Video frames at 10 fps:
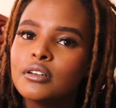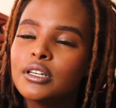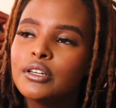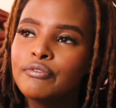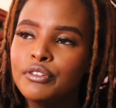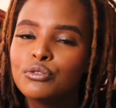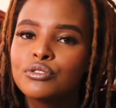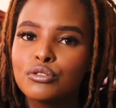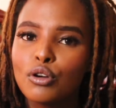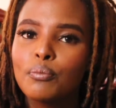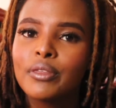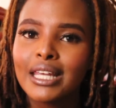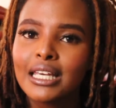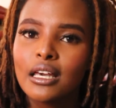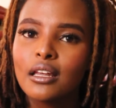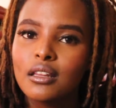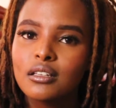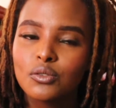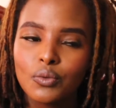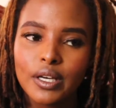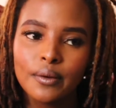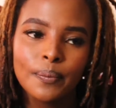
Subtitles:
if you stop thinking this way.